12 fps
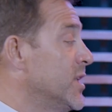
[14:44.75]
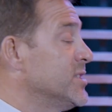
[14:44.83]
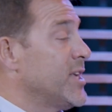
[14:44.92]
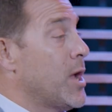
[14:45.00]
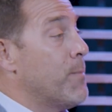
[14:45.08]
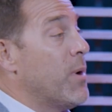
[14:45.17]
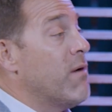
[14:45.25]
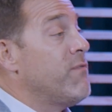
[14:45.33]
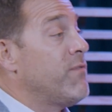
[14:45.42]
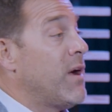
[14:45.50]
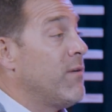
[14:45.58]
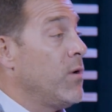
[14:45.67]
let's say
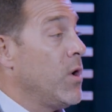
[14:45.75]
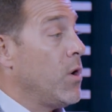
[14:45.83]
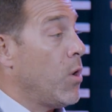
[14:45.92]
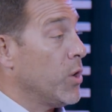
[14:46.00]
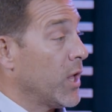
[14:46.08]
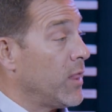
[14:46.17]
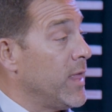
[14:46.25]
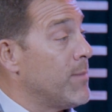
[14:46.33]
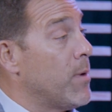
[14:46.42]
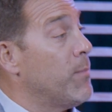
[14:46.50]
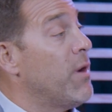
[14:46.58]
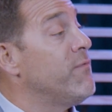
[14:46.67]
on a
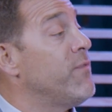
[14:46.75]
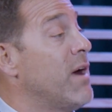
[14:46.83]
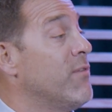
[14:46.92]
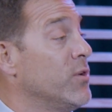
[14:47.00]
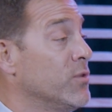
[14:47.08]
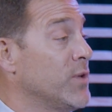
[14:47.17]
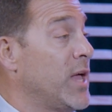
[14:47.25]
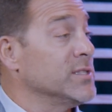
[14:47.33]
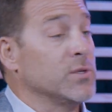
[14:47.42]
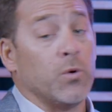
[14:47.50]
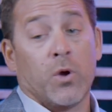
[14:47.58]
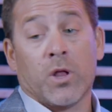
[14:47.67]
claim above
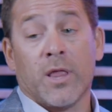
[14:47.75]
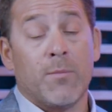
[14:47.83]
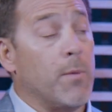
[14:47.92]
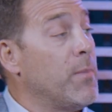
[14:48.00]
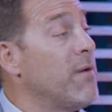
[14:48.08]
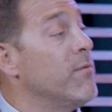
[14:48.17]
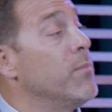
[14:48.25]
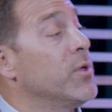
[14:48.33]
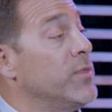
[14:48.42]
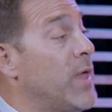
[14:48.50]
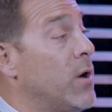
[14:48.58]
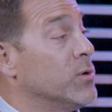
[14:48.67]
$500,000 or a claim above $1
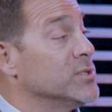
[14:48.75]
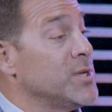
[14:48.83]
million,